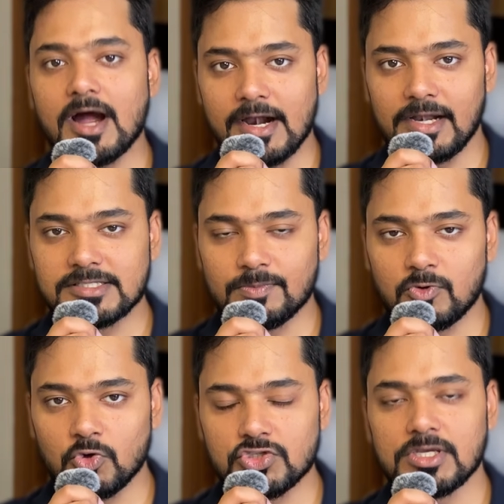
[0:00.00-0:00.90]
harness
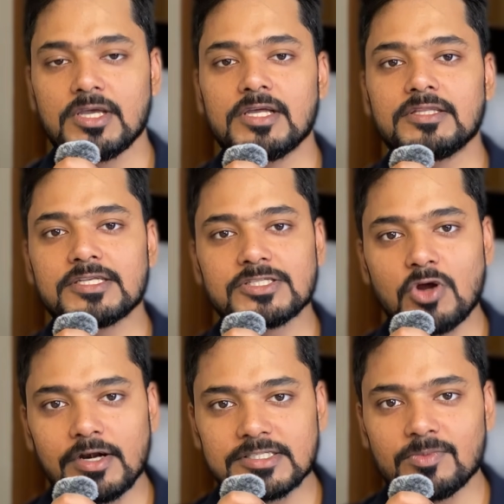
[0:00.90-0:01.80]
approach. This is
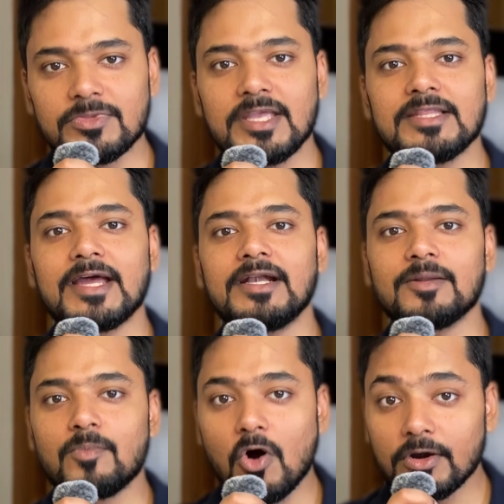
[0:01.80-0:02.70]
not something
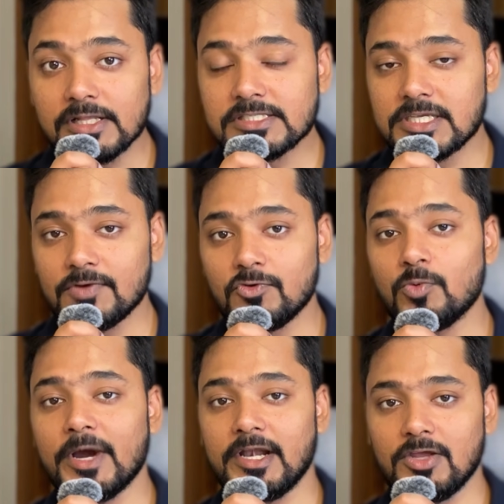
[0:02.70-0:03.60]
that models give
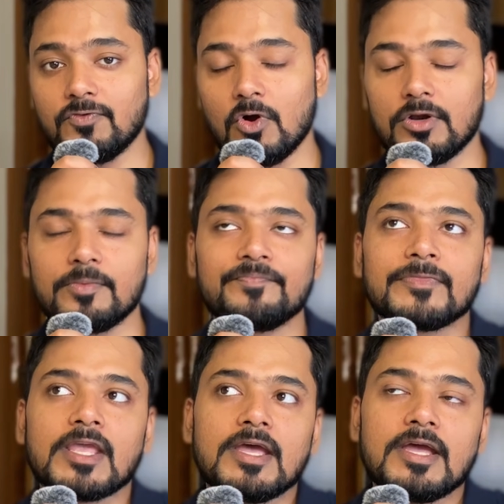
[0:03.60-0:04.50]
you by default.
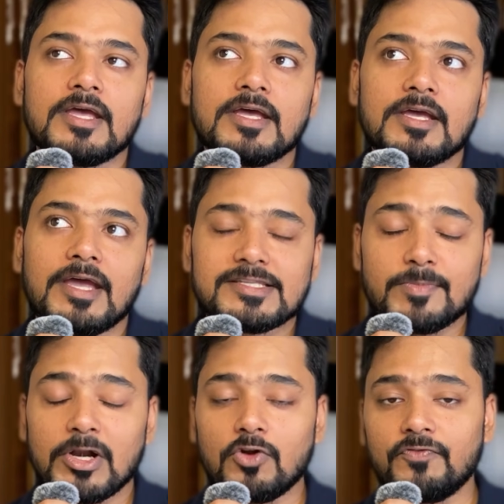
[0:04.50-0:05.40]
As a
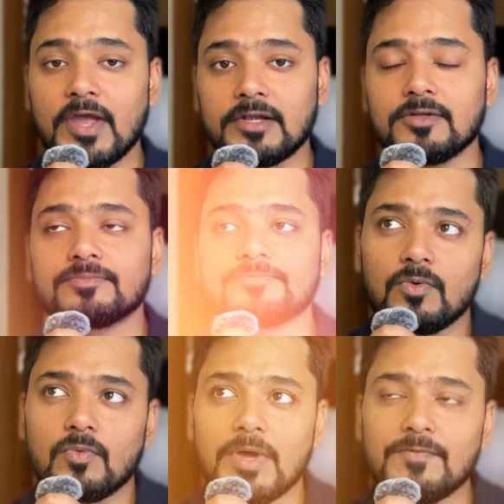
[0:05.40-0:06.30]
matter of fact,
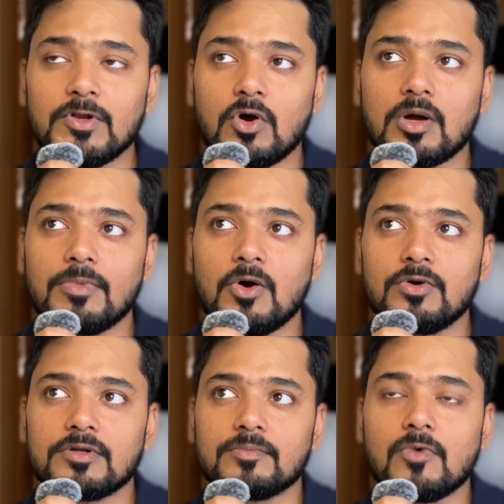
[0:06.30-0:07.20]
when we talk
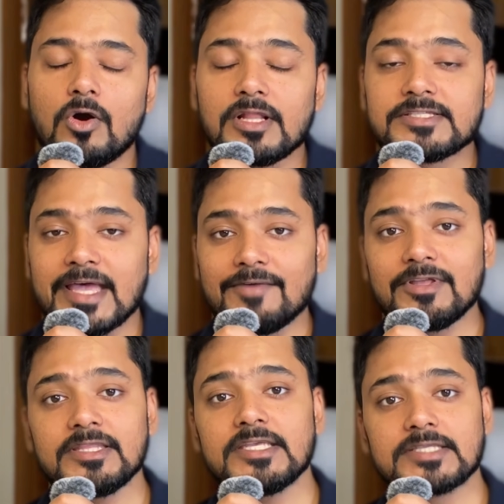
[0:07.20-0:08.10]
about models
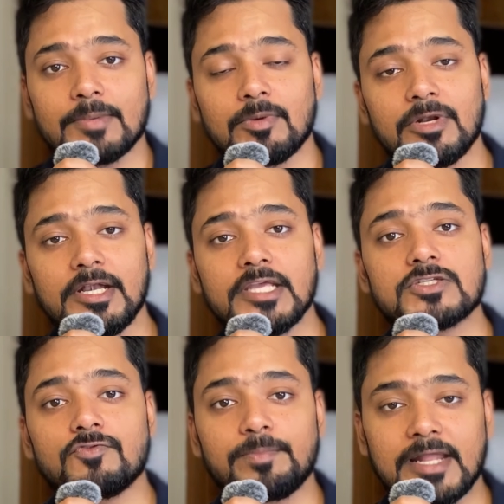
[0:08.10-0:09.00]
having these
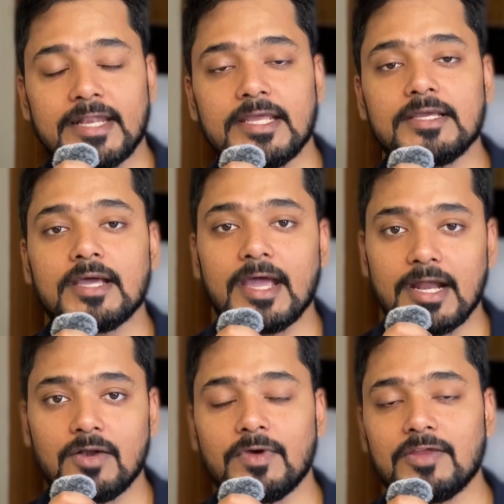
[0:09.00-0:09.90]
capabilities of planning
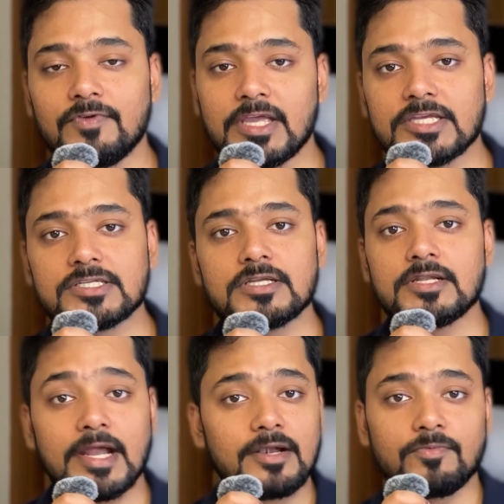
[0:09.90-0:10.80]
and
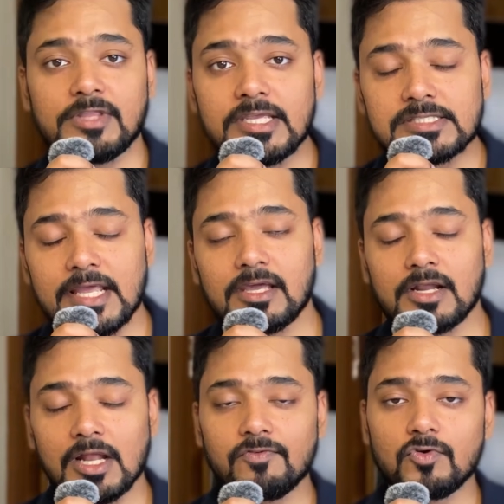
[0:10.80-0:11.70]
verification and things like
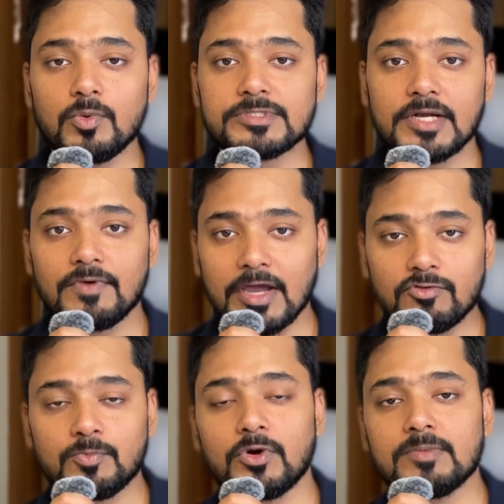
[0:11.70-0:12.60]
Ralph loops that we have
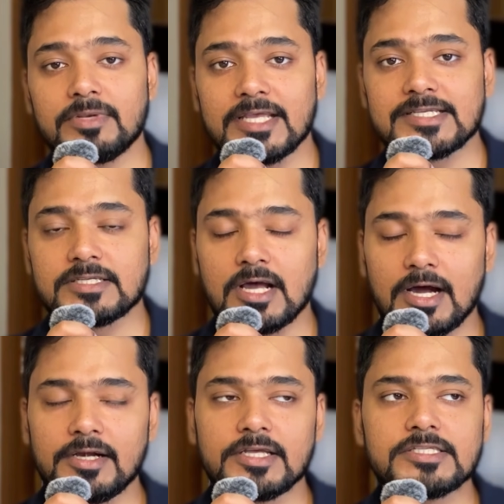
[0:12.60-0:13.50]
to put in place as a
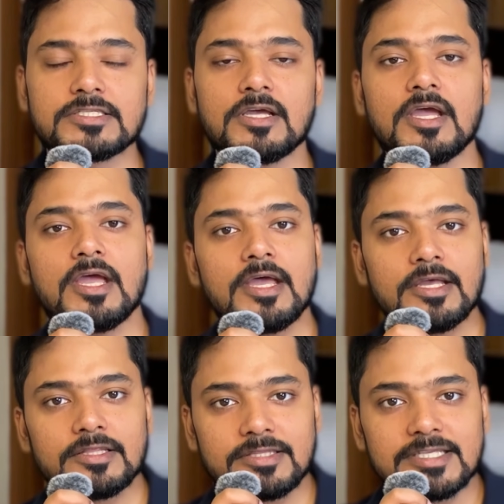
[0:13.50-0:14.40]
harness,
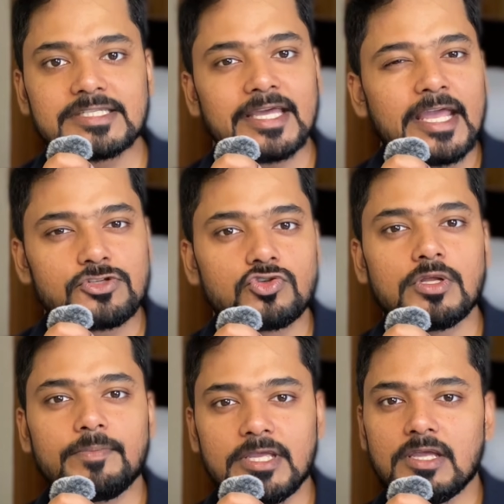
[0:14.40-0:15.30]
this can
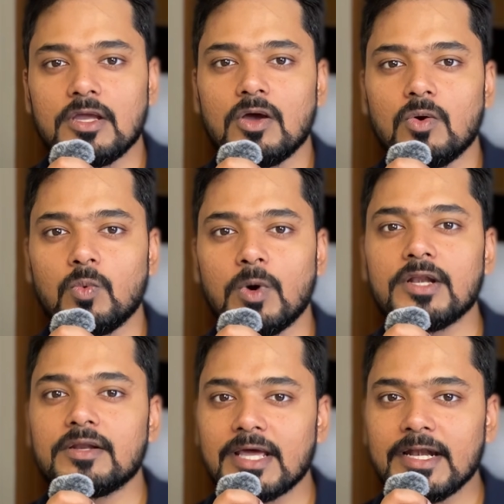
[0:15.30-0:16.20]
actually be
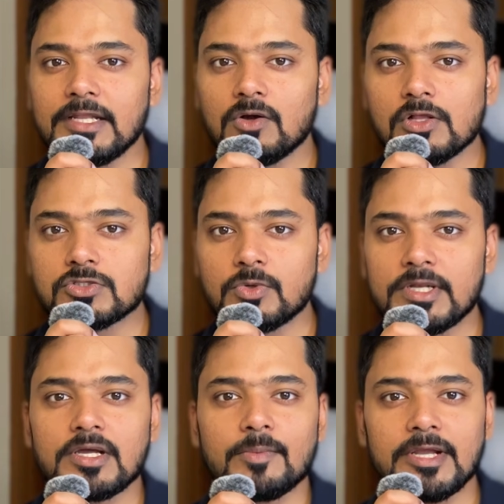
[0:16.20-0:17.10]
one reality also
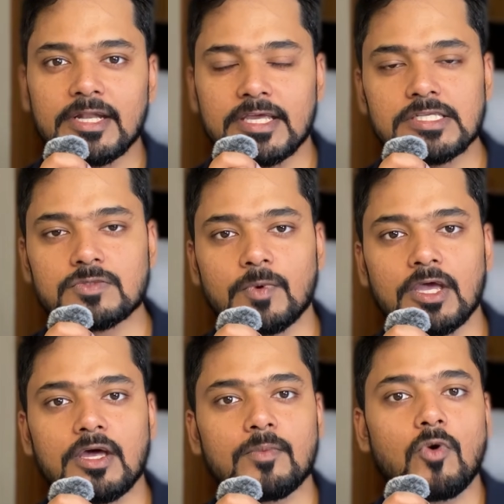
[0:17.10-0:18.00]
in coming days,
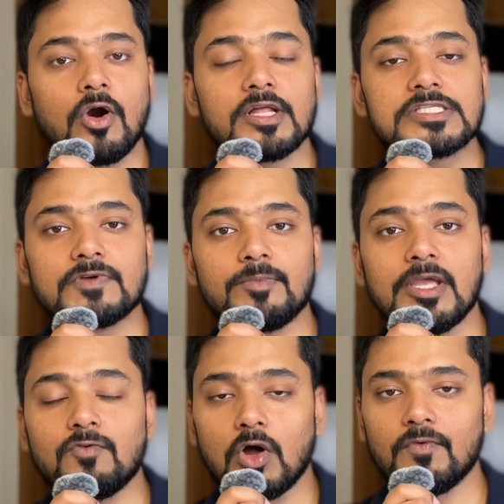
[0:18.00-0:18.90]
where models will
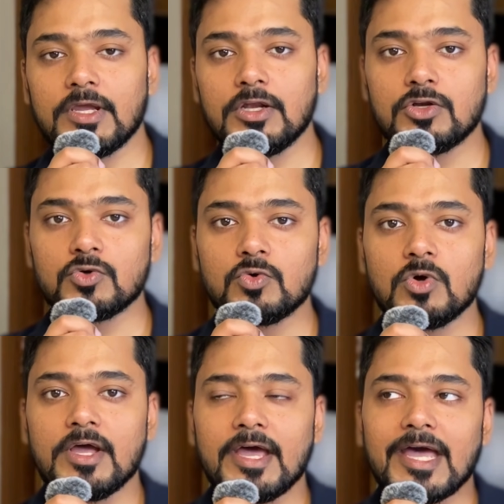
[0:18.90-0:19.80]
be evolving into